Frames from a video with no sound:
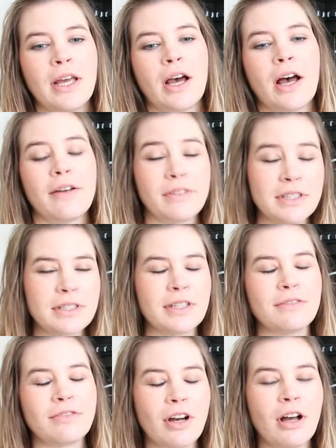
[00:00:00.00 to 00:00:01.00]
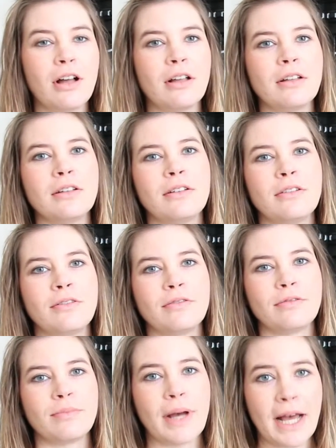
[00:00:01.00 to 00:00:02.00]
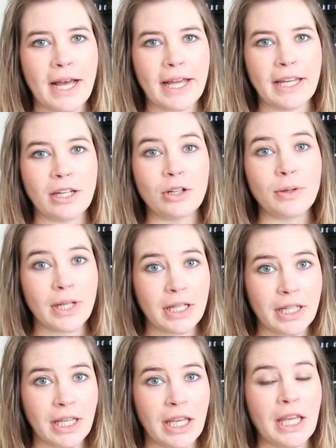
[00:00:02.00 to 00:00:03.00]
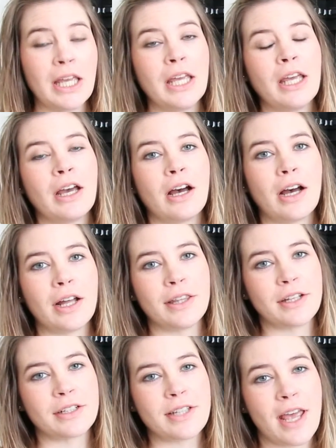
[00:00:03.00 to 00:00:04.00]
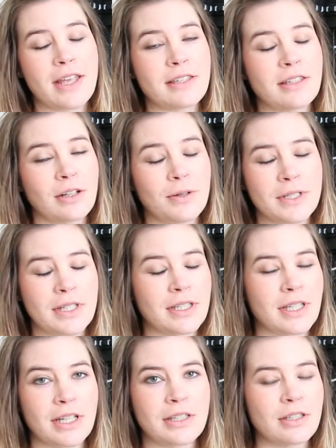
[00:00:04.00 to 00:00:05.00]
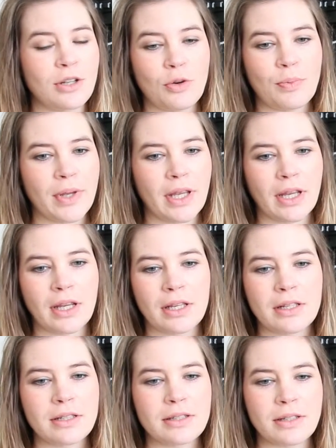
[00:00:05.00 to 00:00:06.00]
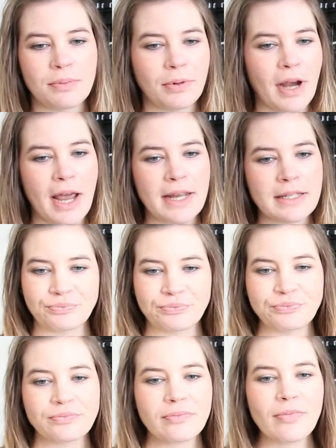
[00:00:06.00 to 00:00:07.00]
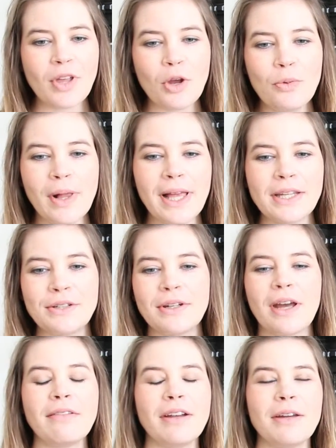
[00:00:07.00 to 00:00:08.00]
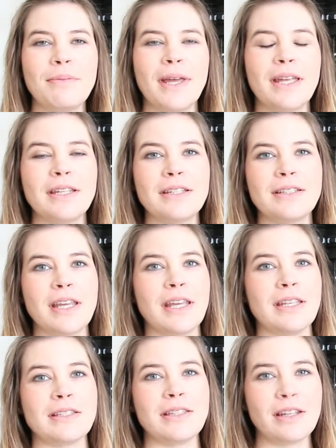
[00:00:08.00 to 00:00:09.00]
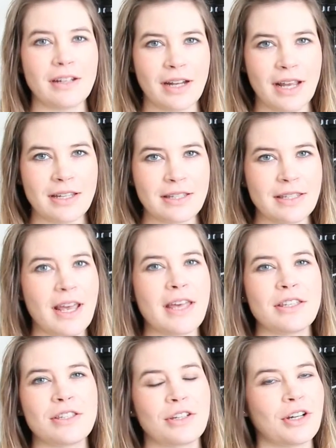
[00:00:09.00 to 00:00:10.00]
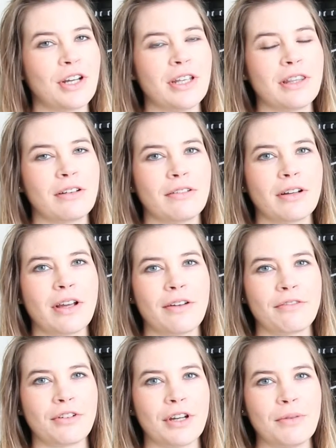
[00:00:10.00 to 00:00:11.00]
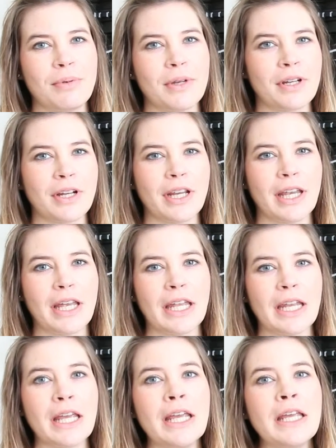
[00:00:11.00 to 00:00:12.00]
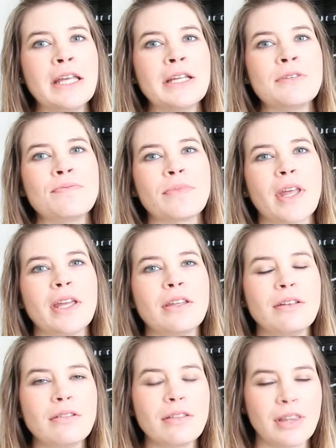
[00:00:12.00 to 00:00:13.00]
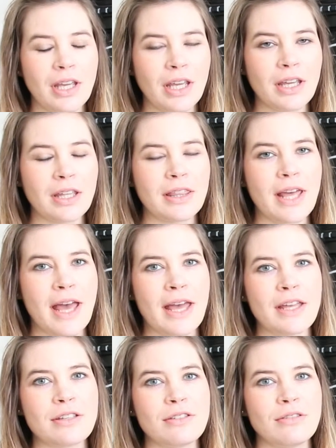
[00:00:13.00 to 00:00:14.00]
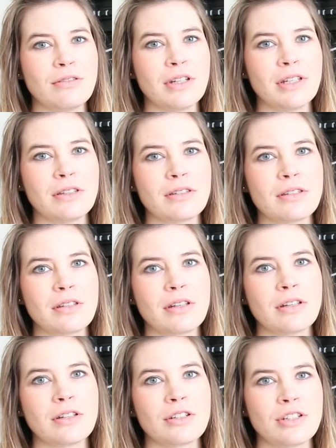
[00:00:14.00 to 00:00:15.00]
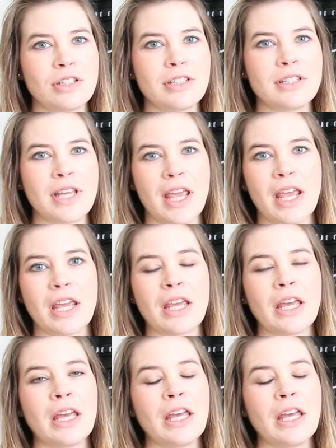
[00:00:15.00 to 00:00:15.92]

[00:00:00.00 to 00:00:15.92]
obviously fall behind quickly on their tests and quizzes. That's no big surprise. While I do not recommend taking standardized tests during their recovery period, I do think that students should take